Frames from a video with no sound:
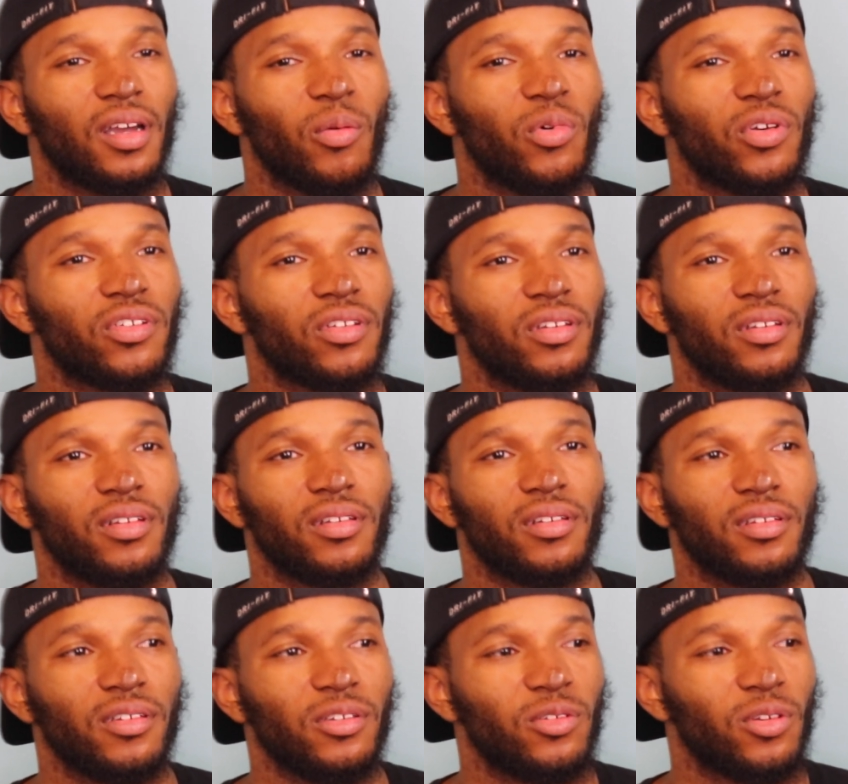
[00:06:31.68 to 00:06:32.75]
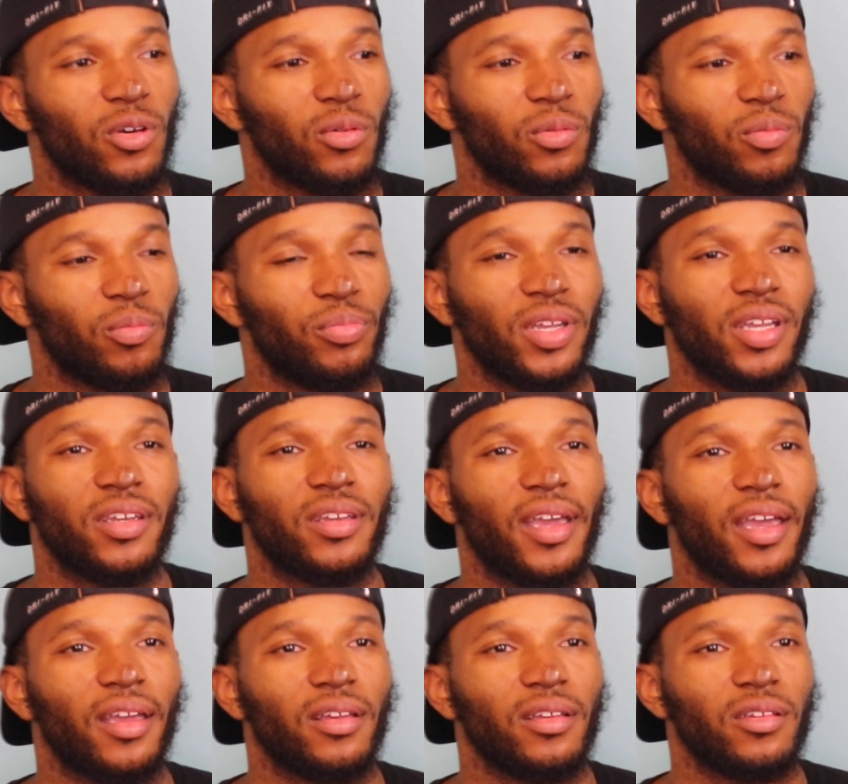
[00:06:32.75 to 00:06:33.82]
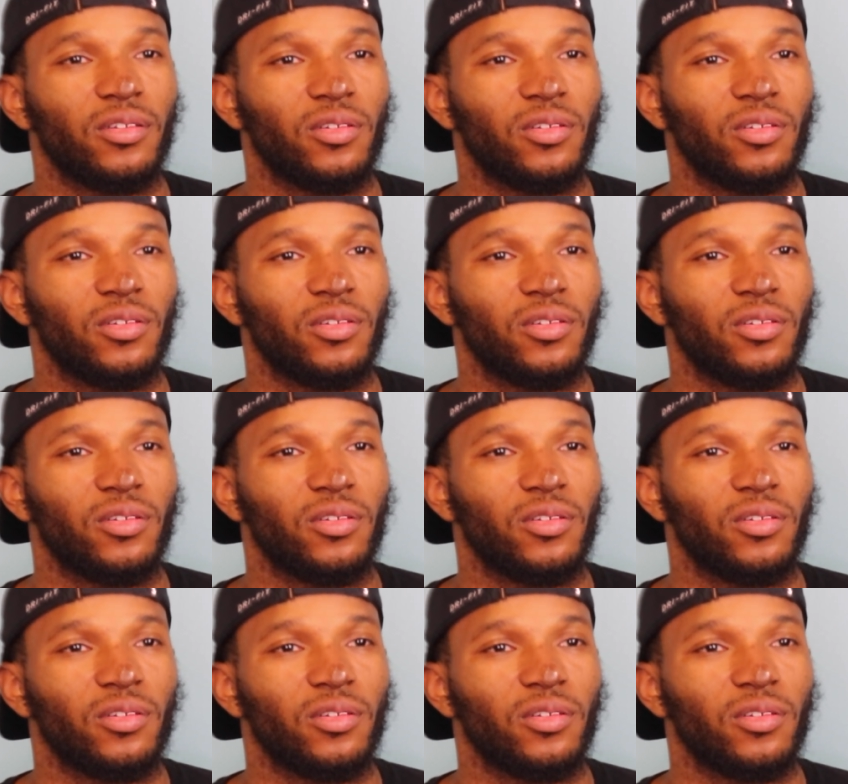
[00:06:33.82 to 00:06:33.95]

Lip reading: I wasn't, being that,